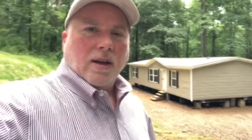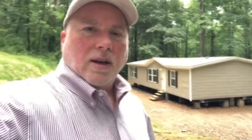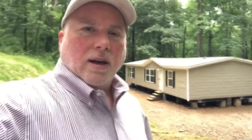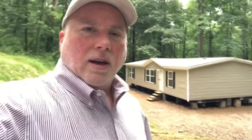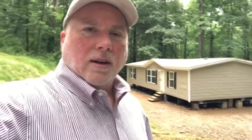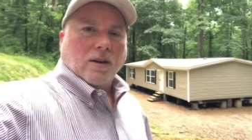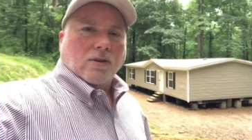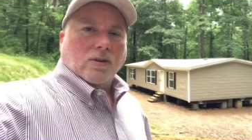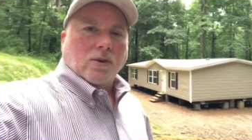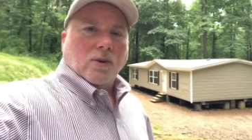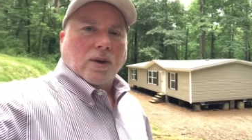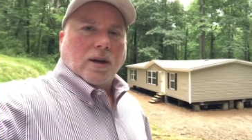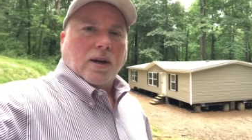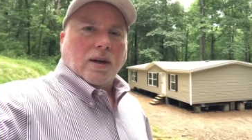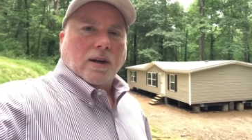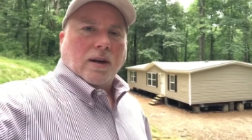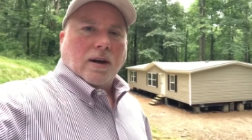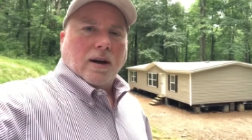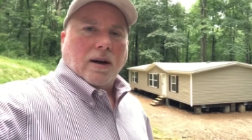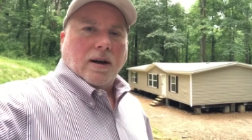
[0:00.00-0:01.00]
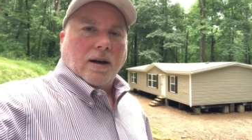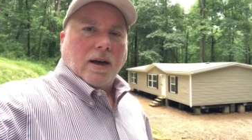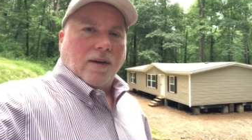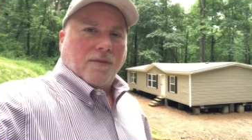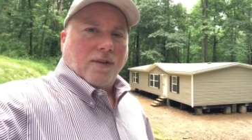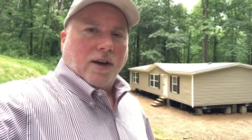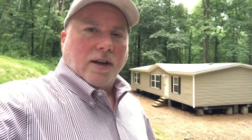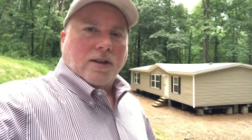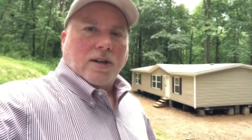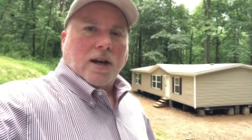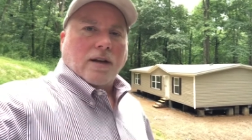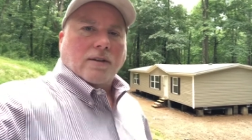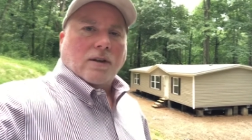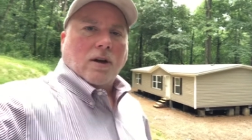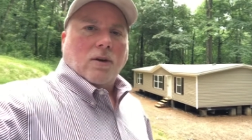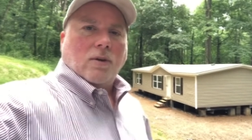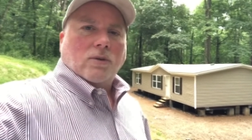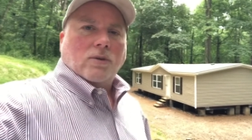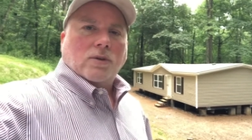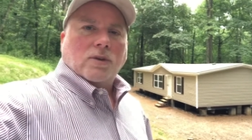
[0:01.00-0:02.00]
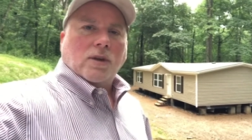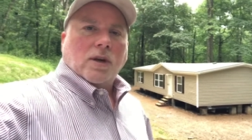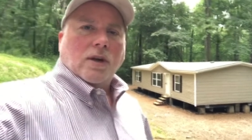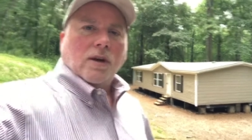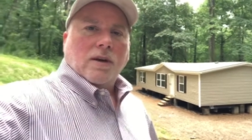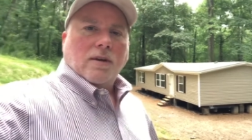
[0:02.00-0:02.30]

including uh, FHA loans,